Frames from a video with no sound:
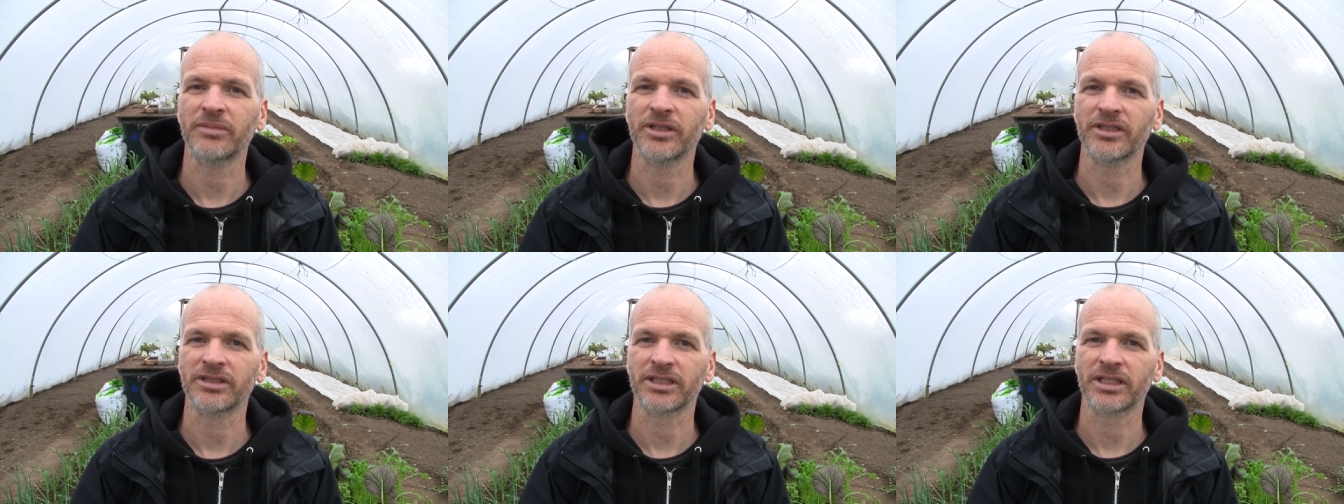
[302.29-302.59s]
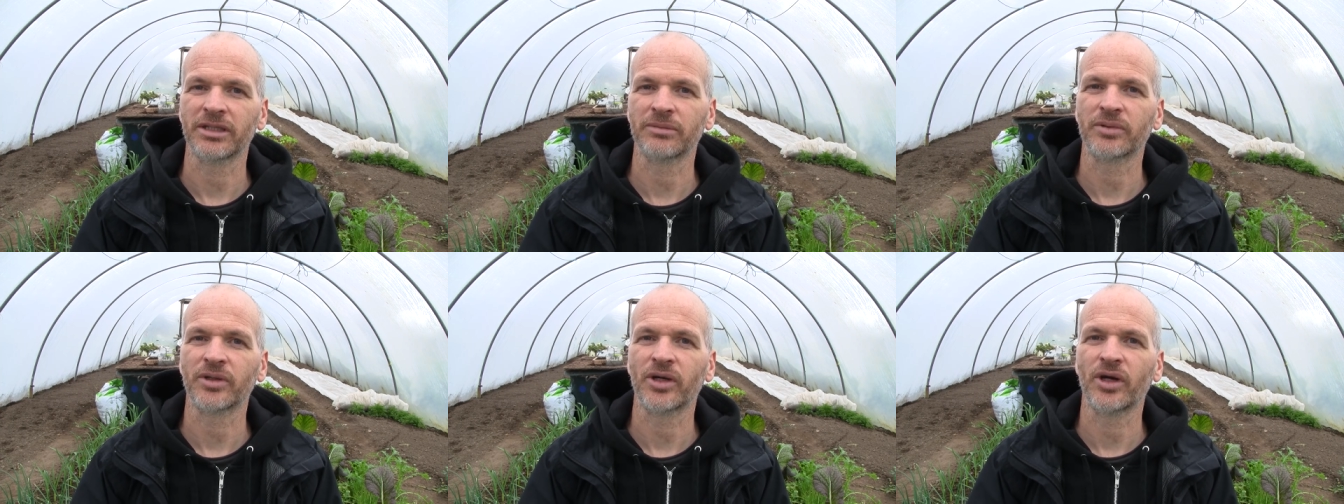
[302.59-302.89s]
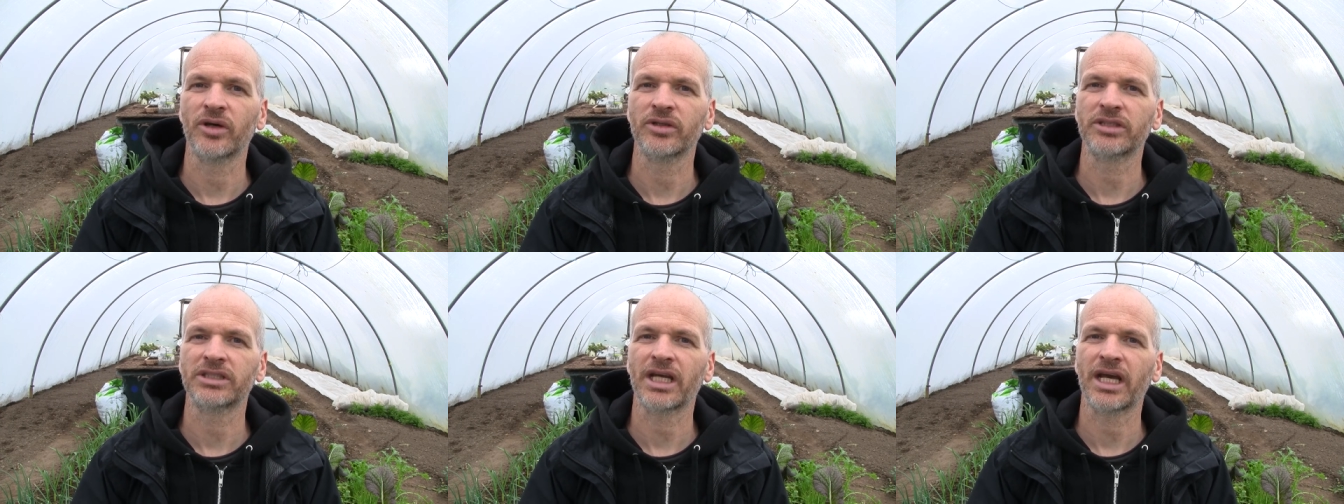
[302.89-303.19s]
building
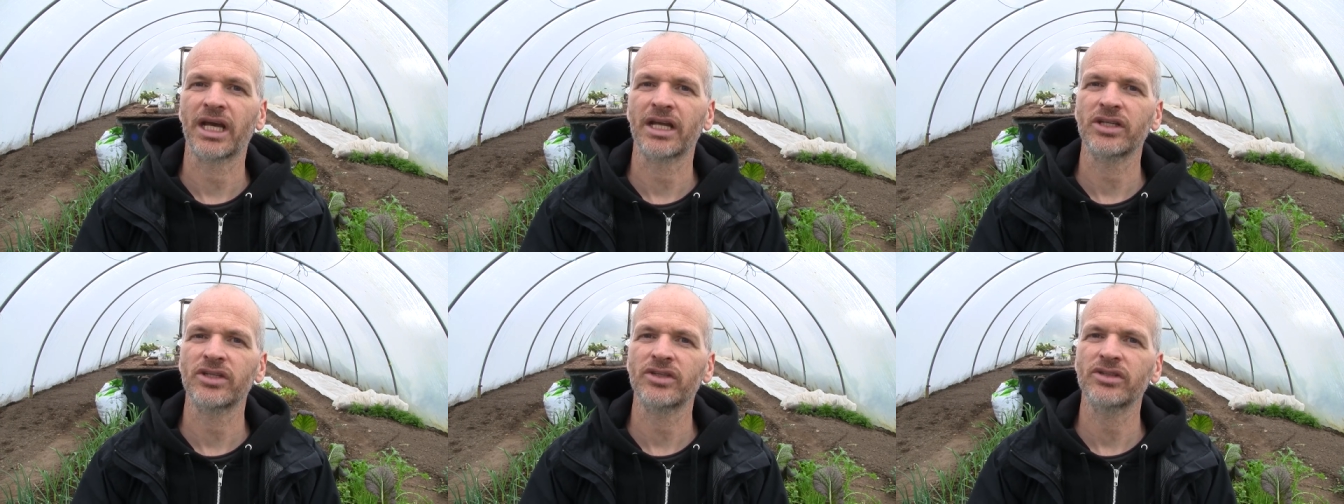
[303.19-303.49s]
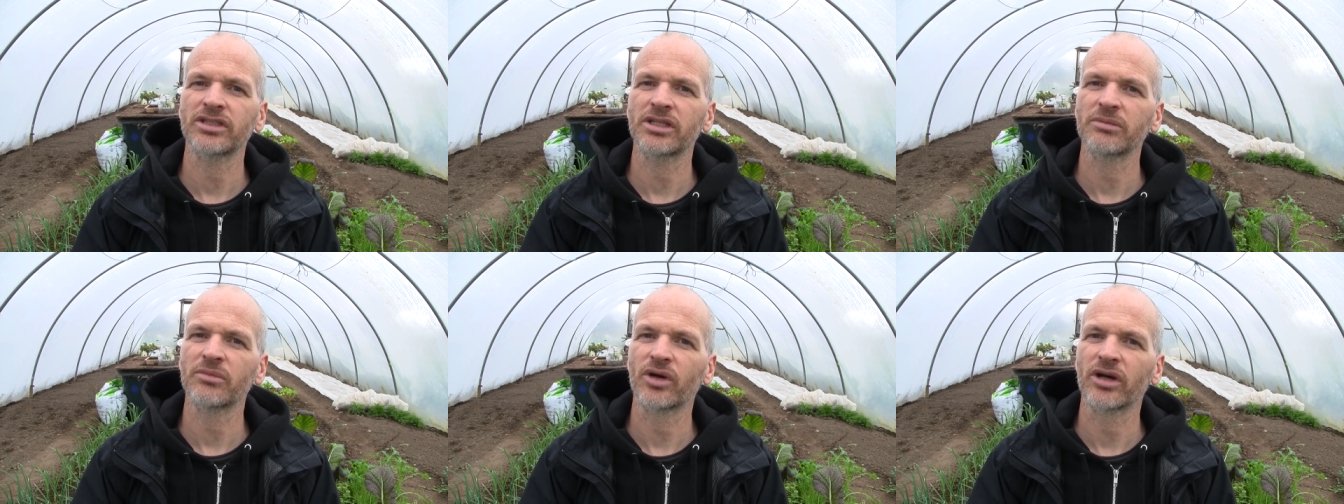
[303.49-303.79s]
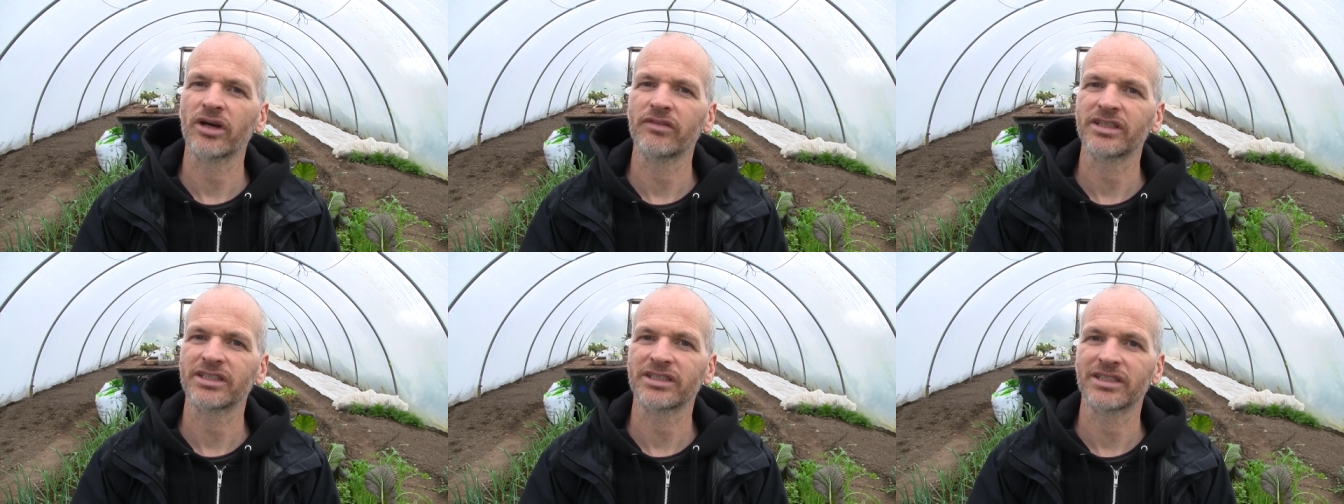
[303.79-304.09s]
approach and using
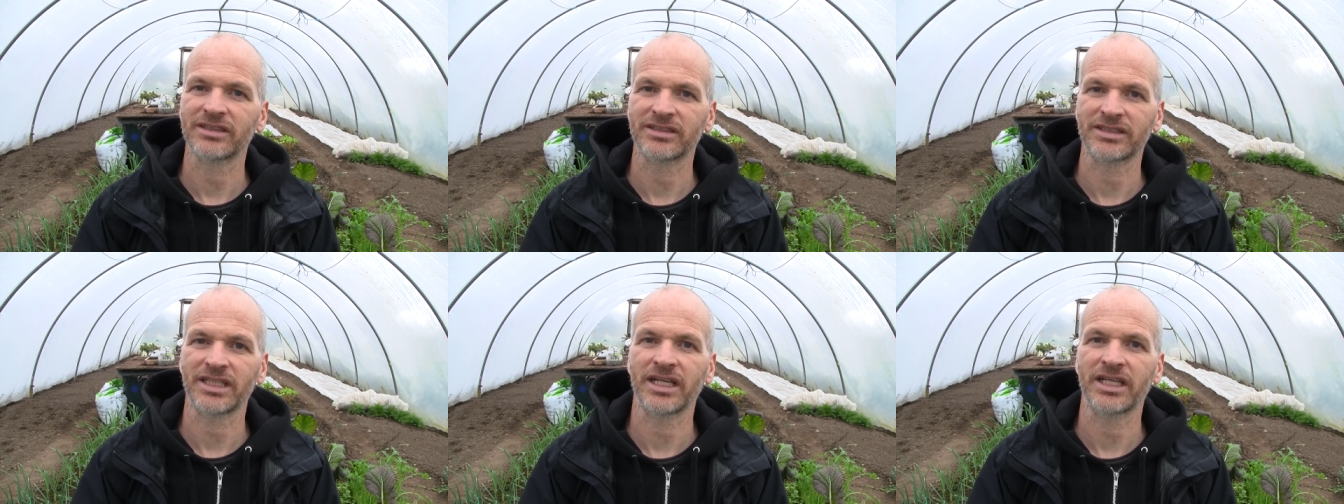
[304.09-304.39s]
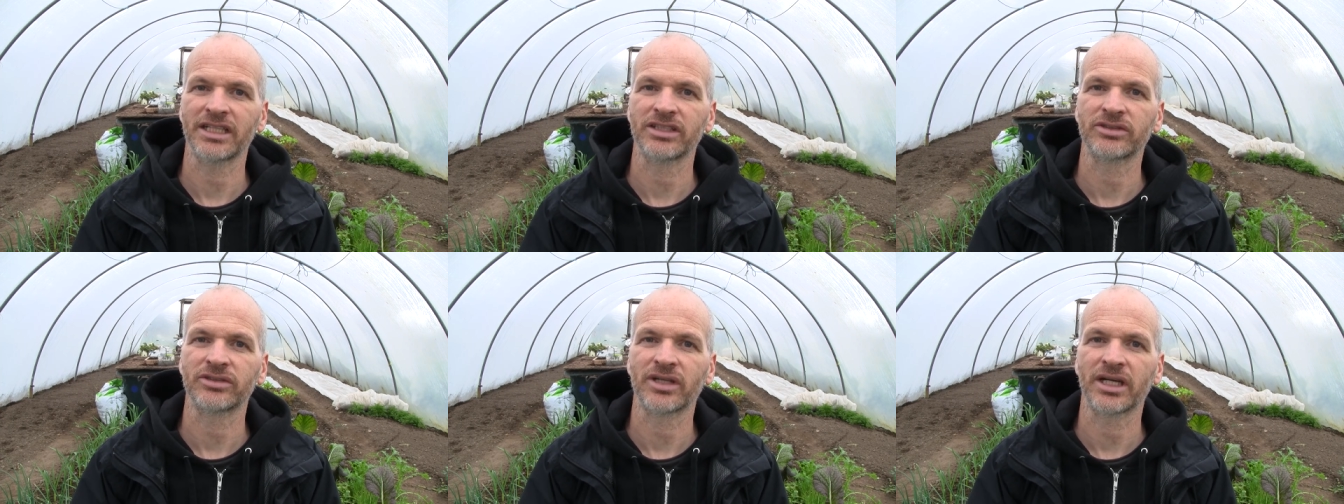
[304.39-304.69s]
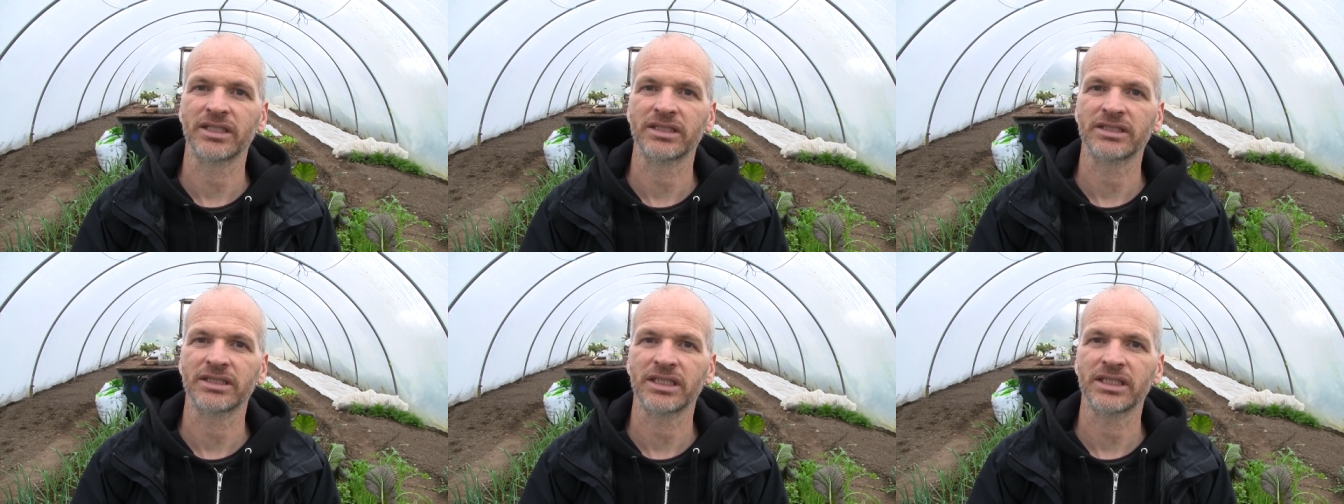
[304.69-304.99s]
more of a sustaining
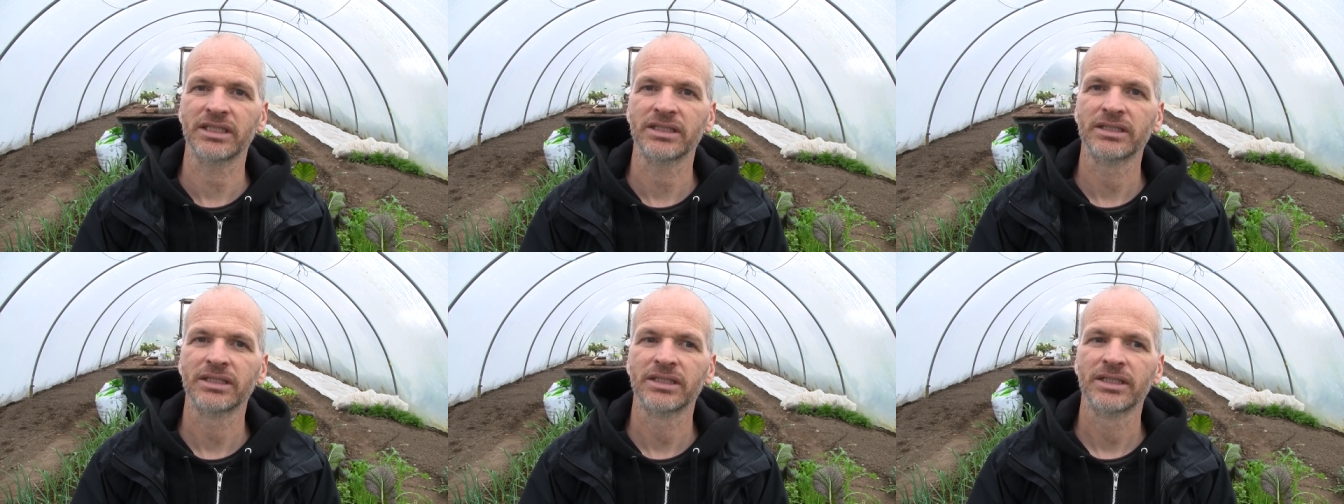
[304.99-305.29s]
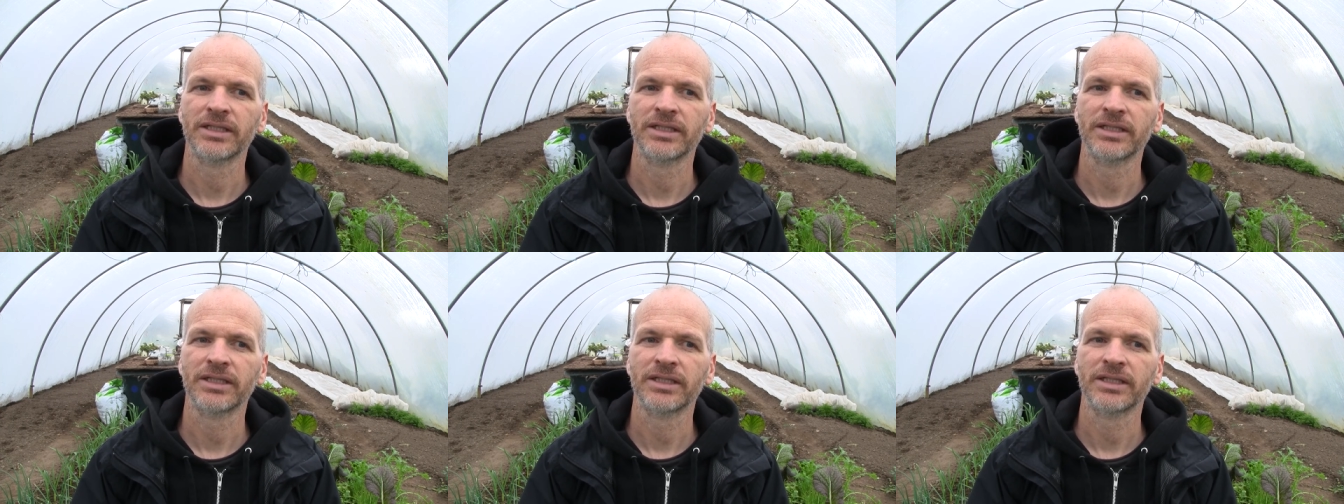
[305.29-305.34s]
strategy.